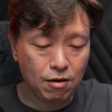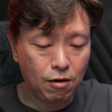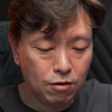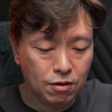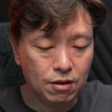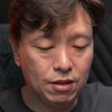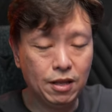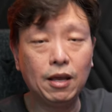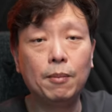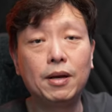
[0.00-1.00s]
on
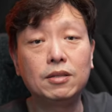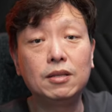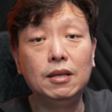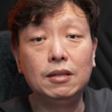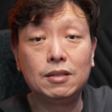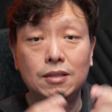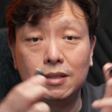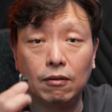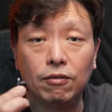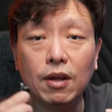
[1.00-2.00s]
the earbuds
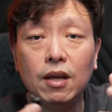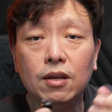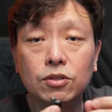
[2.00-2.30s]
itself.